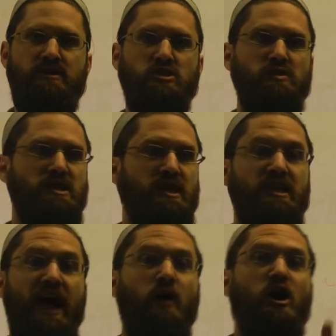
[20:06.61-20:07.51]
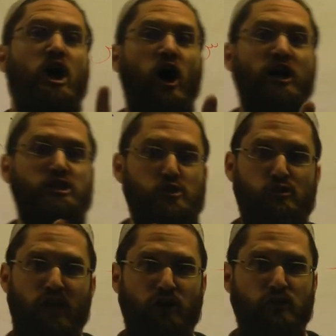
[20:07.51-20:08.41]
So is it, now, I saw
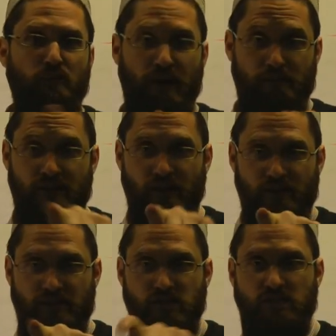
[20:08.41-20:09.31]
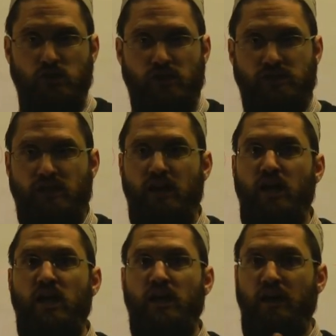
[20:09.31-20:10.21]
that on your paper, and now this is interesting.
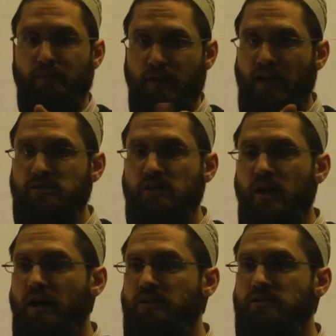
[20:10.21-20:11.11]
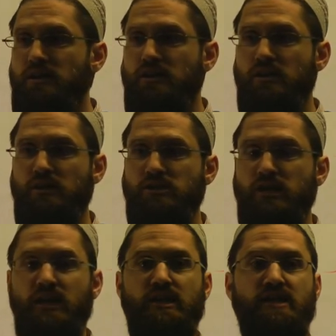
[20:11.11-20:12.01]
Azra and
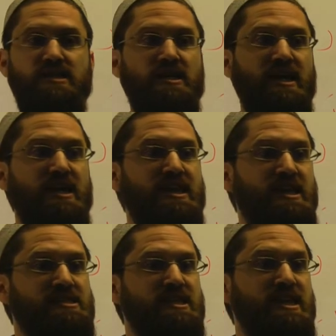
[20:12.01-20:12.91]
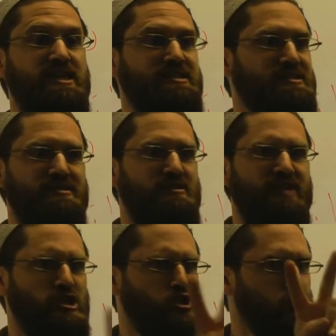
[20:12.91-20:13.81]
Shaheen, they said, this is.
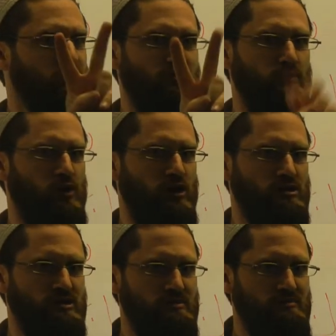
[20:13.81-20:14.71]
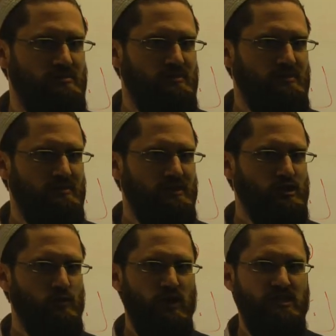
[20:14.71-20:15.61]
That's two different words.
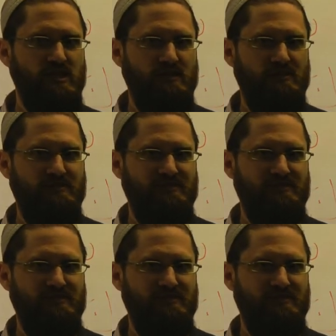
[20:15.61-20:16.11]
So what is it?